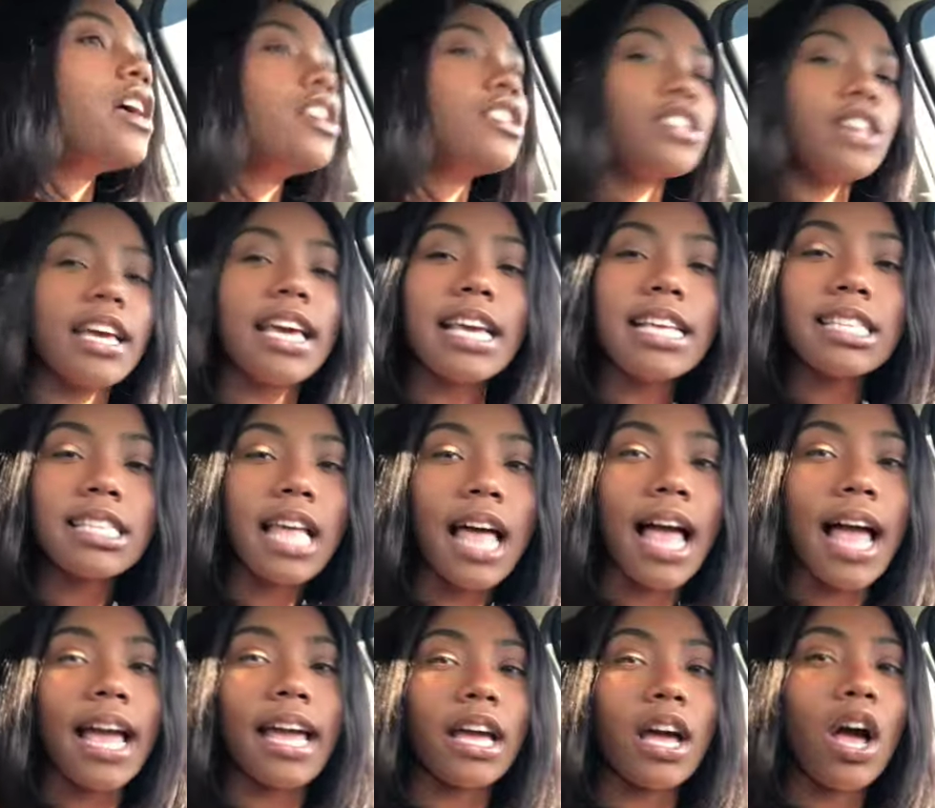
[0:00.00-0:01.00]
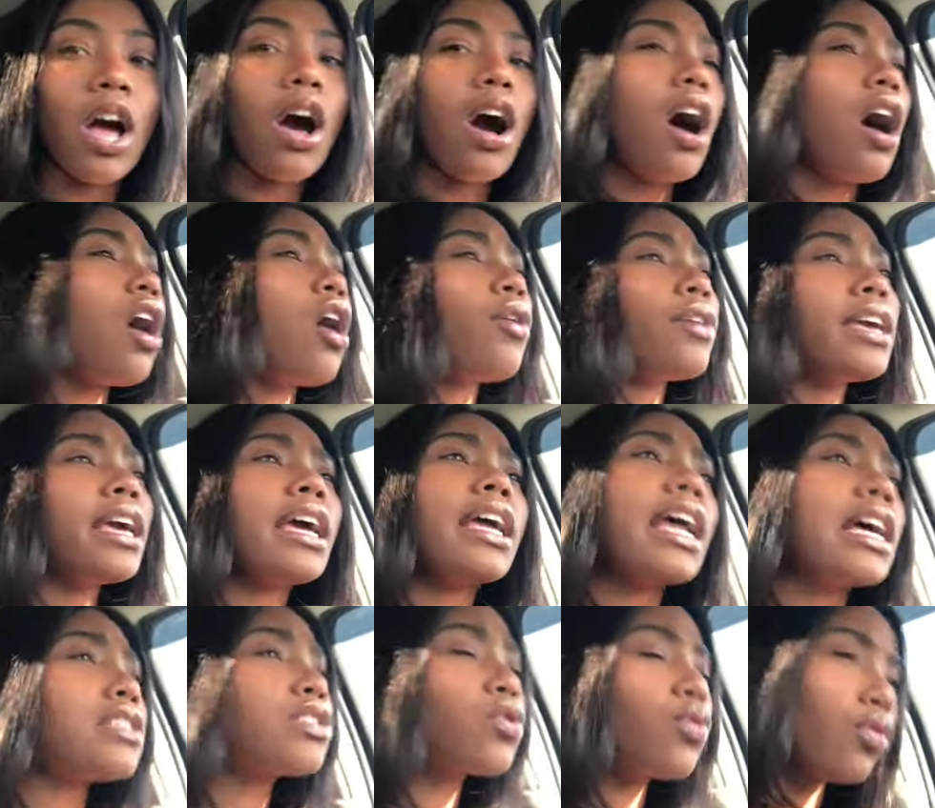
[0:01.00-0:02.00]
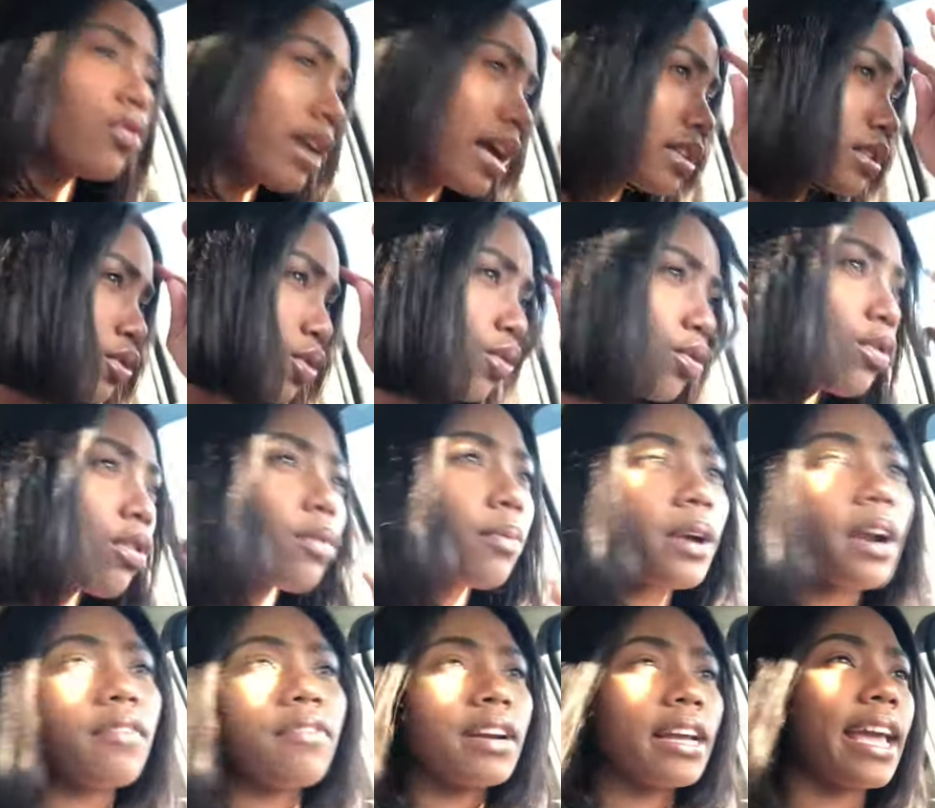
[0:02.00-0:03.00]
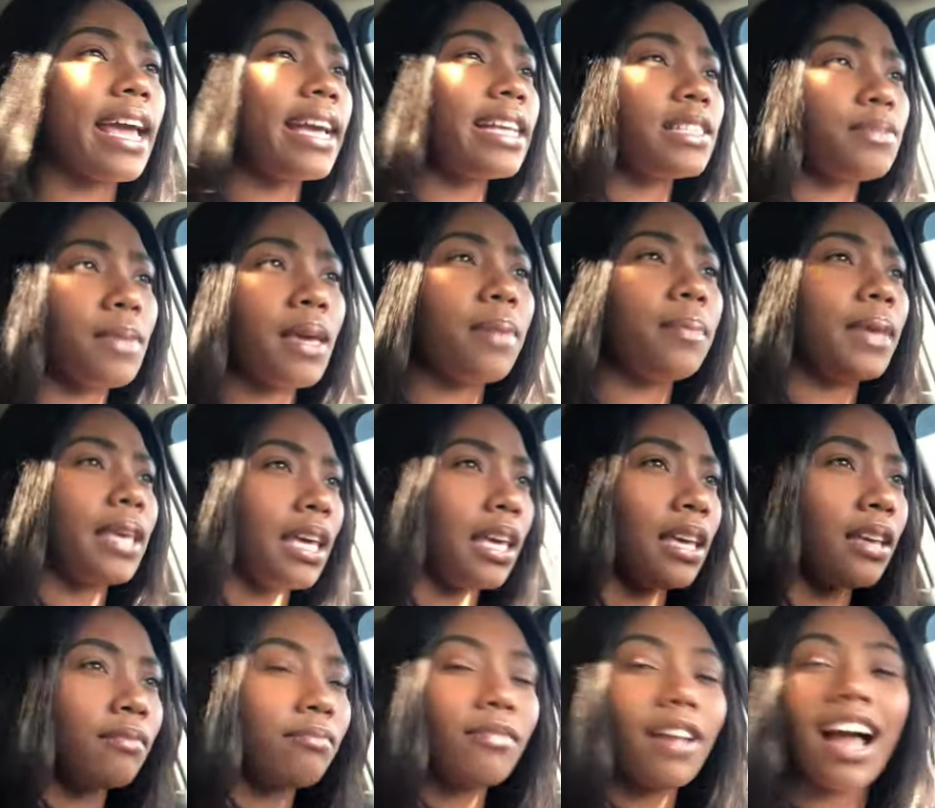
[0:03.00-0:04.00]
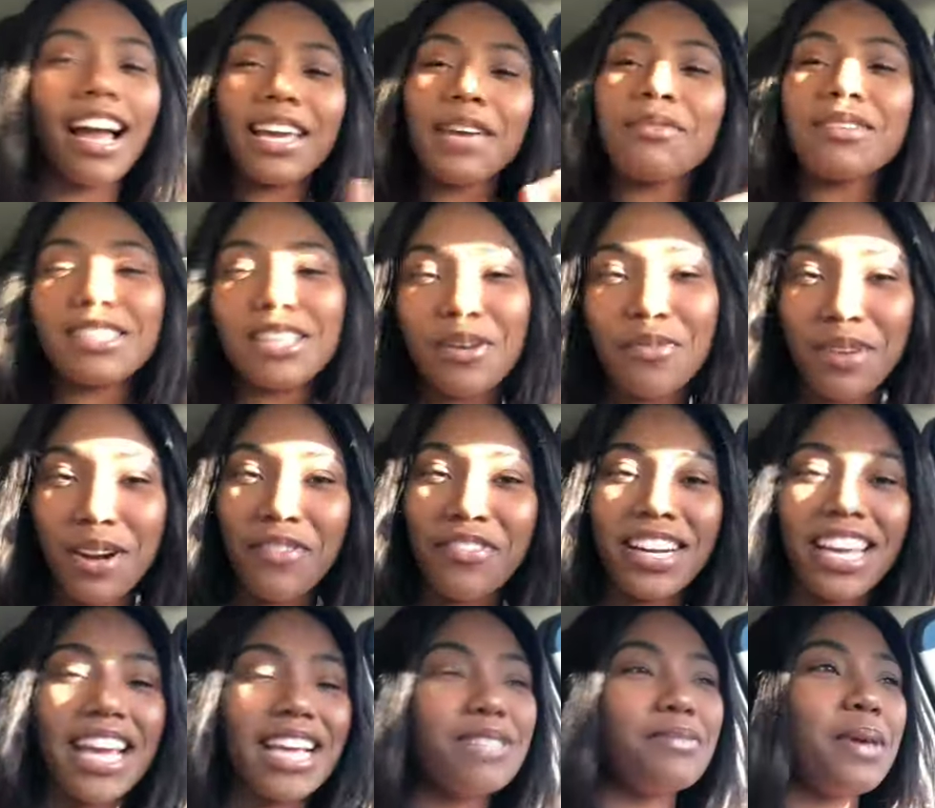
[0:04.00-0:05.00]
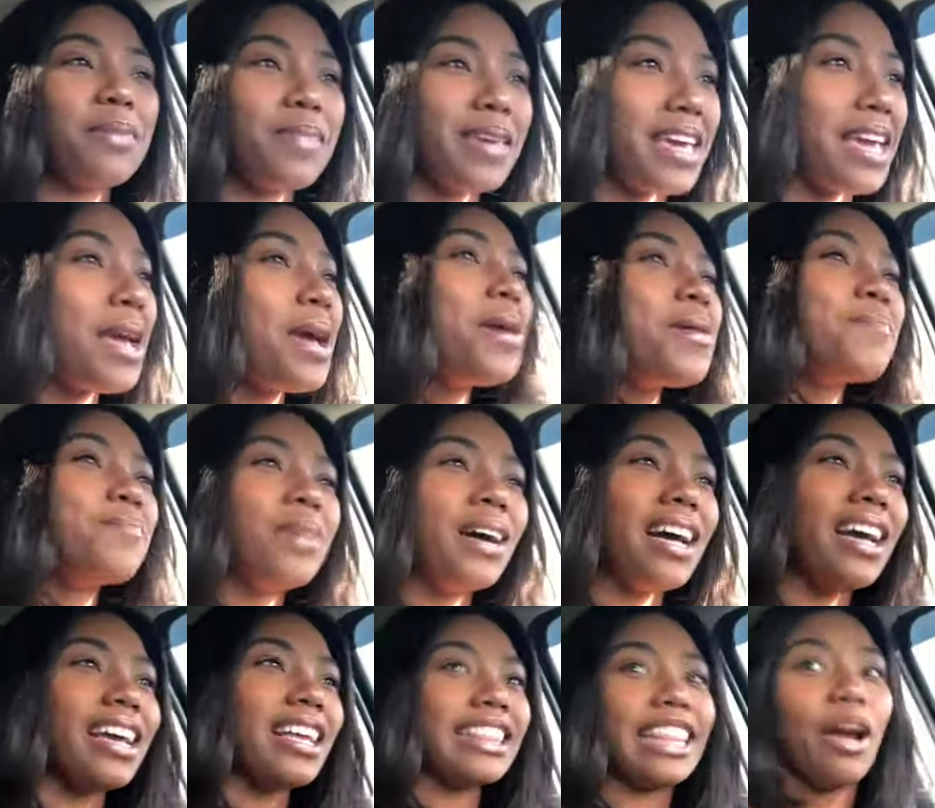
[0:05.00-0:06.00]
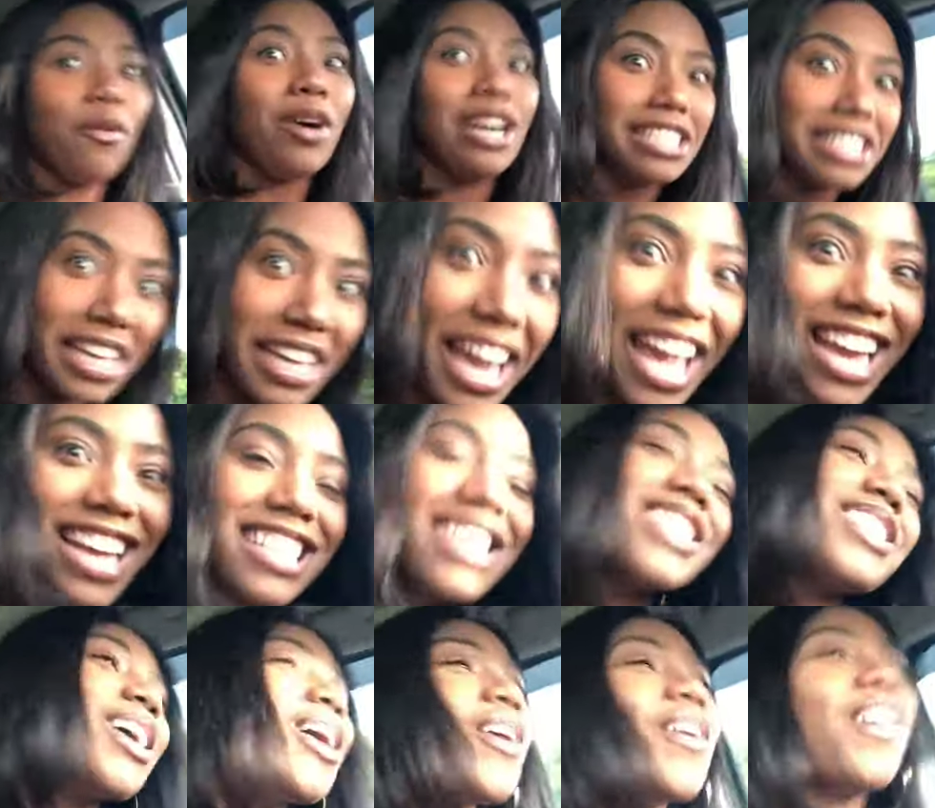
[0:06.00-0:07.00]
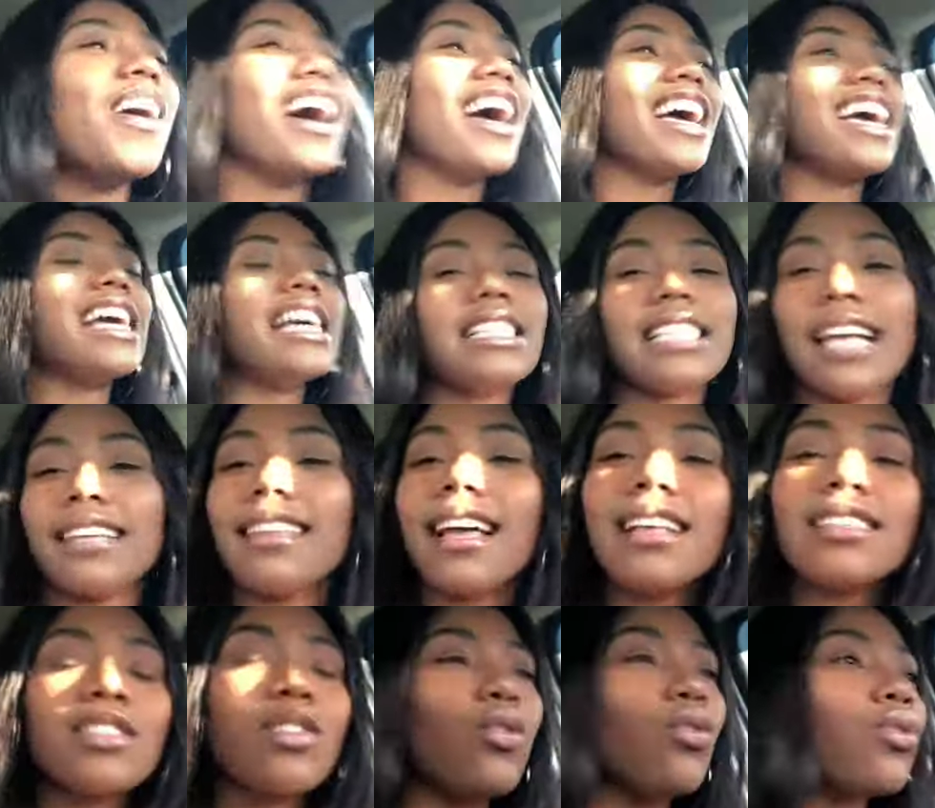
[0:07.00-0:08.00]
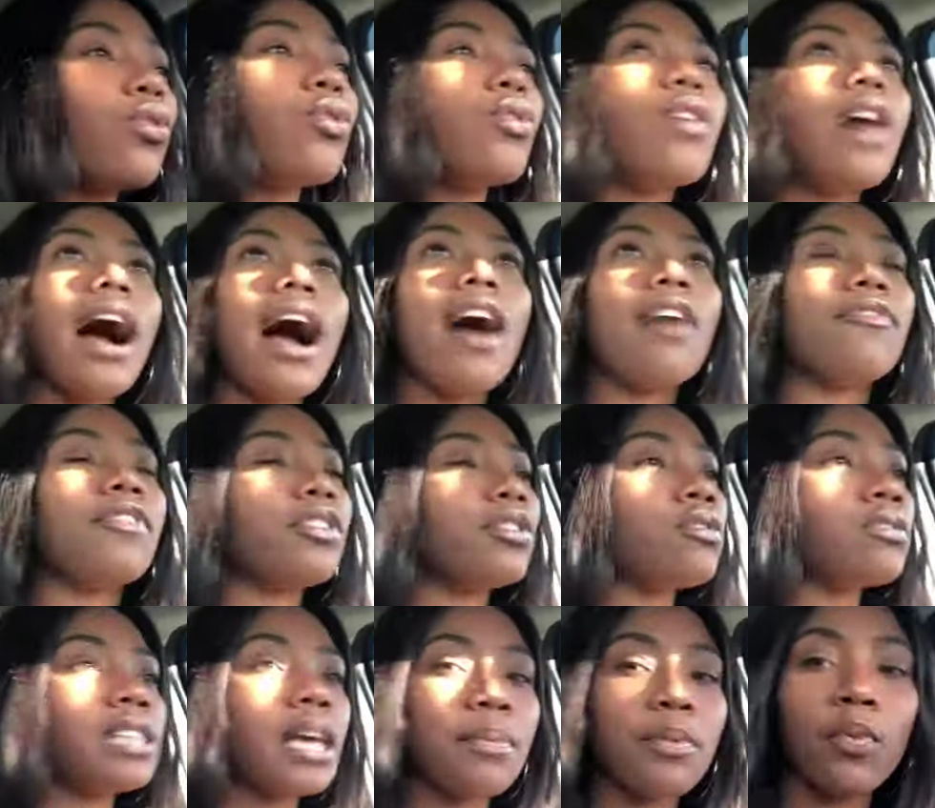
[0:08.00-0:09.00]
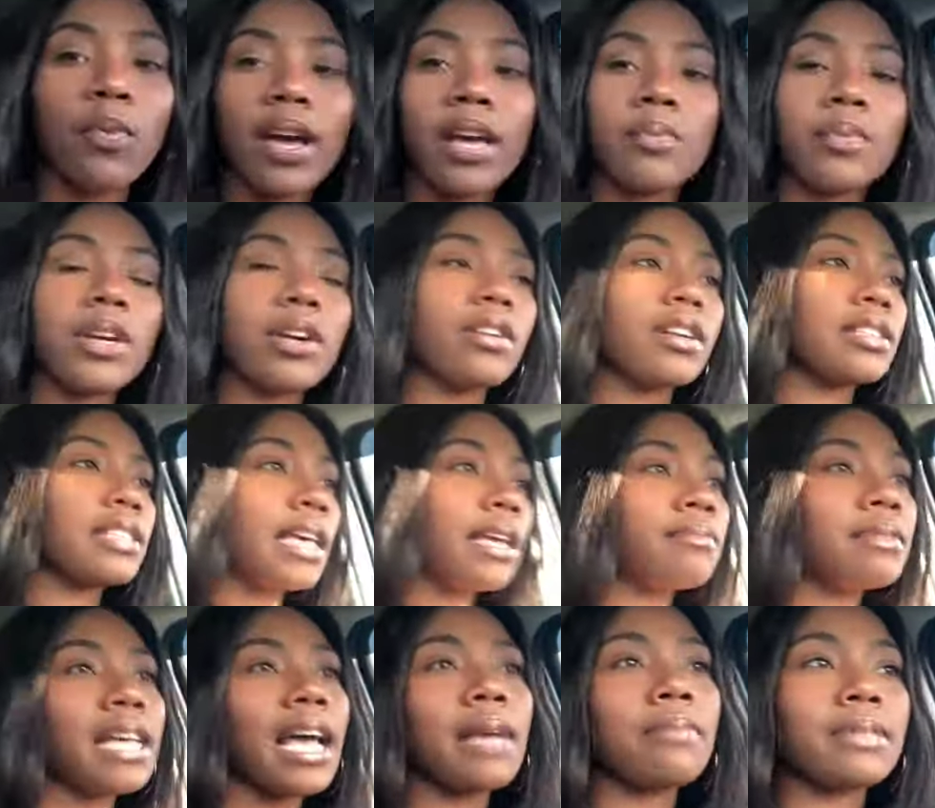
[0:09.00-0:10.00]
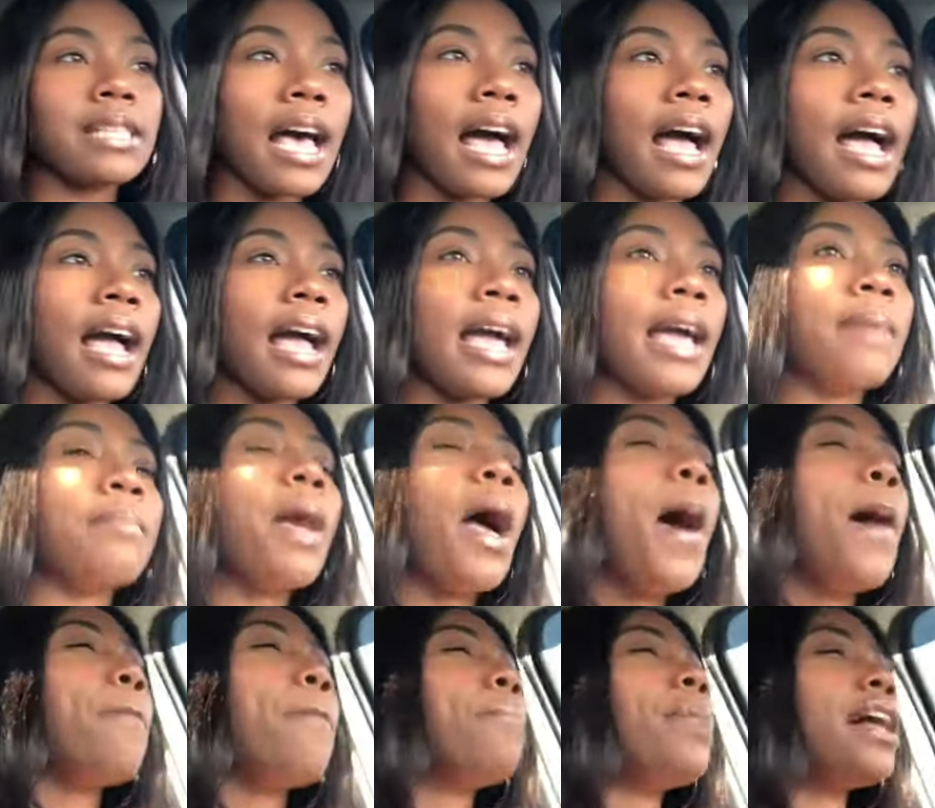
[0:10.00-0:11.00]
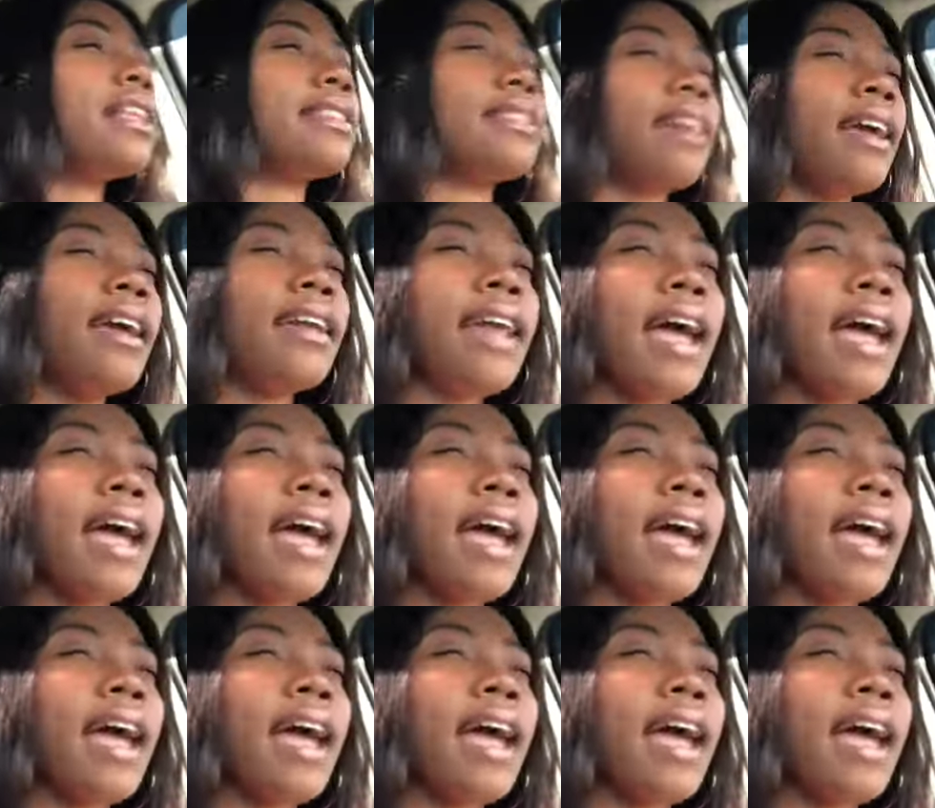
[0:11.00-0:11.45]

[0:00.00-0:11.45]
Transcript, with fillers: So he's like, oh yeah, that's cool, that's cool, or whatever the case may be. I keep on saying whatever the case may be, but that was the case. So he's like, that's cool. I don't feel no type of way. We on the same type time. But then